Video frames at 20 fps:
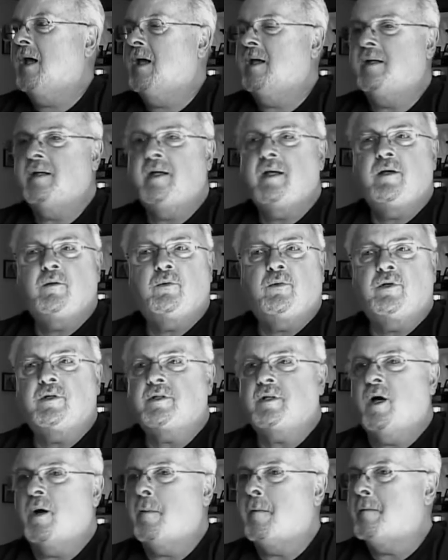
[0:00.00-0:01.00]
and it
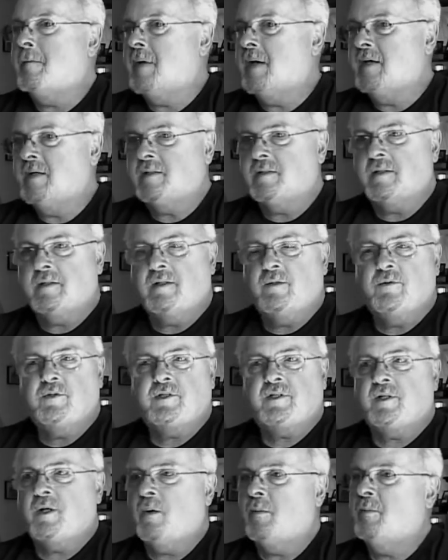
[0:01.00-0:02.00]
was amazing. There
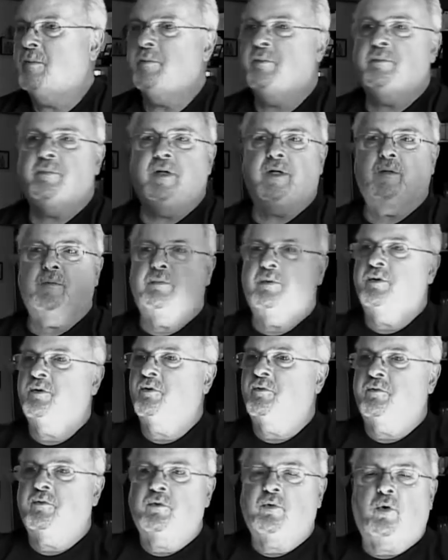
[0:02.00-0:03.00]
was some big,
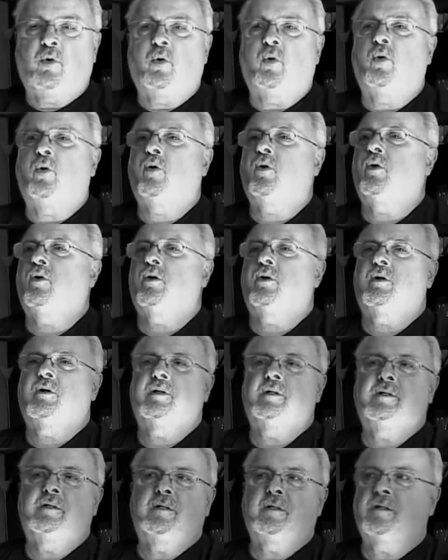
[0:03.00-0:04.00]
beautiful
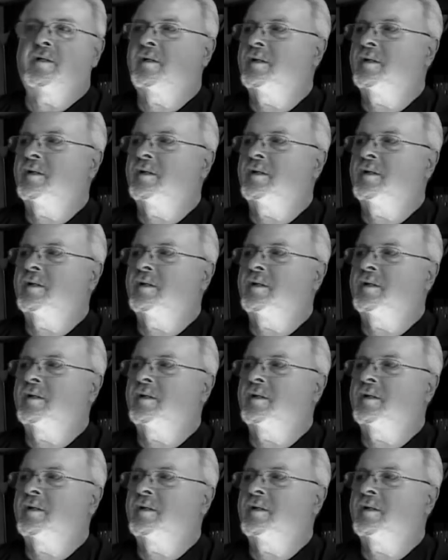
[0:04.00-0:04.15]
hall, and